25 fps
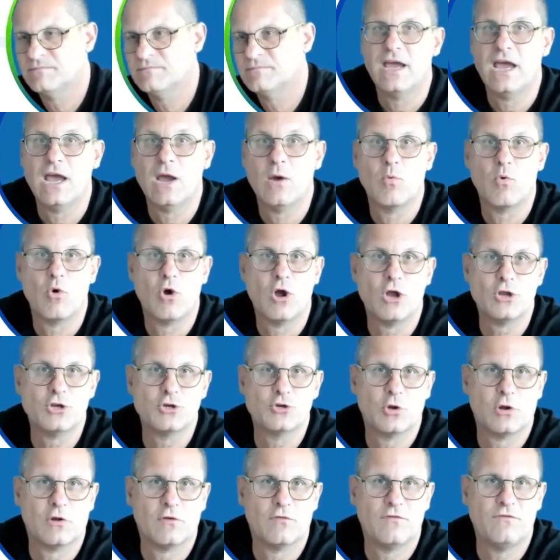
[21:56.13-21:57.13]
A
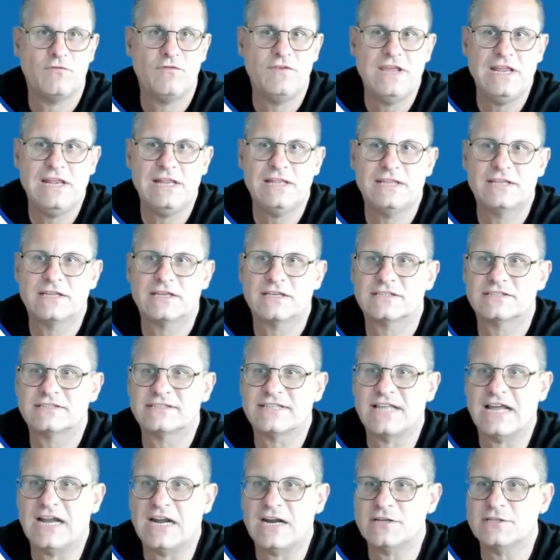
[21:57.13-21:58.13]
virtual field
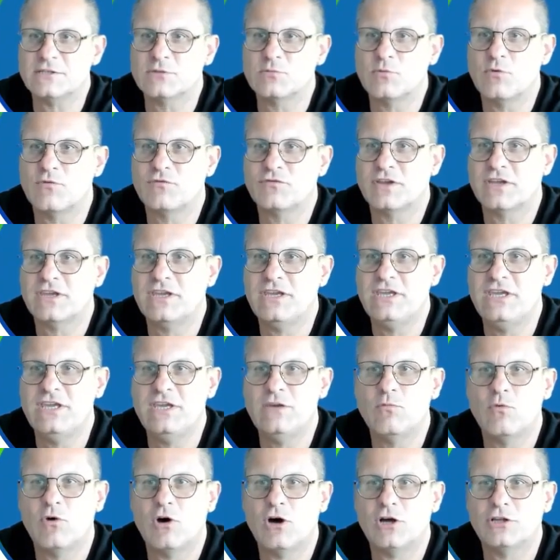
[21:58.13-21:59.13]
starts with the
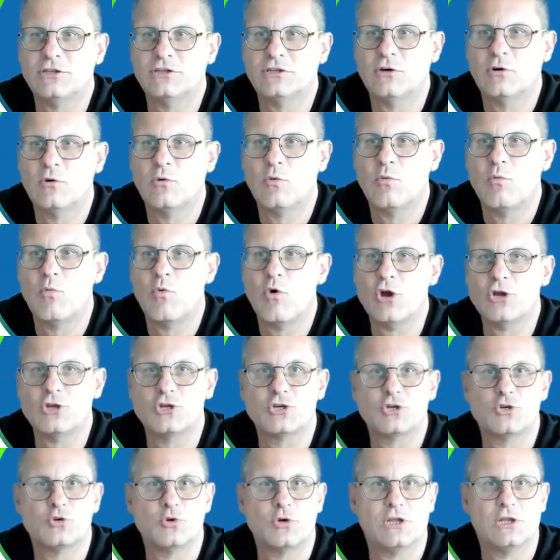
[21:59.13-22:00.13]
keyword
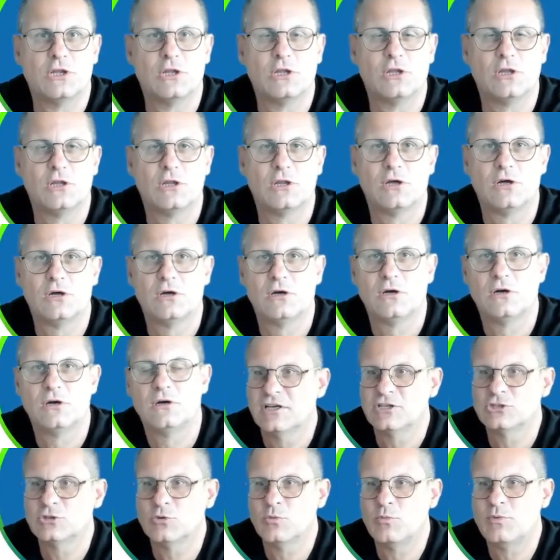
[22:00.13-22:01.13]
virtual.
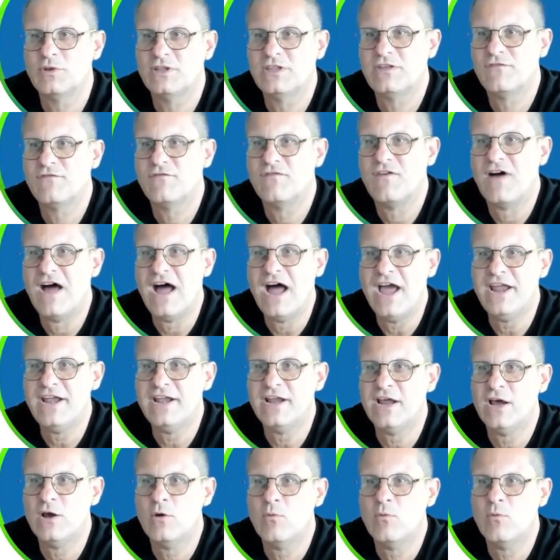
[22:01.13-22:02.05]
So we define a